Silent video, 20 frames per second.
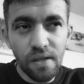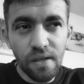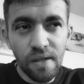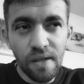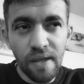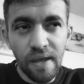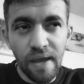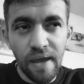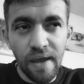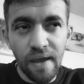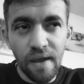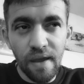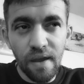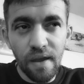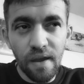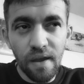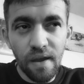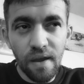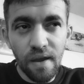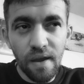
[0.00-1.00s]
get
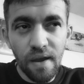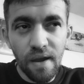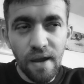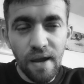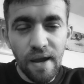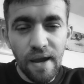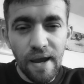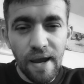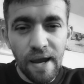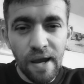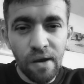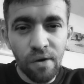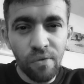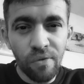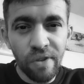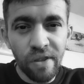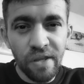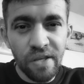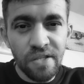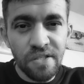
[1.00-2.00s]
how
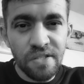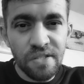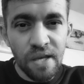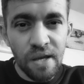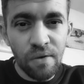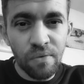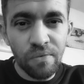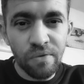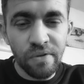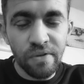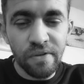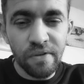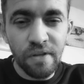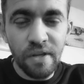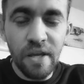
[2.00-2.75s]
they sounded.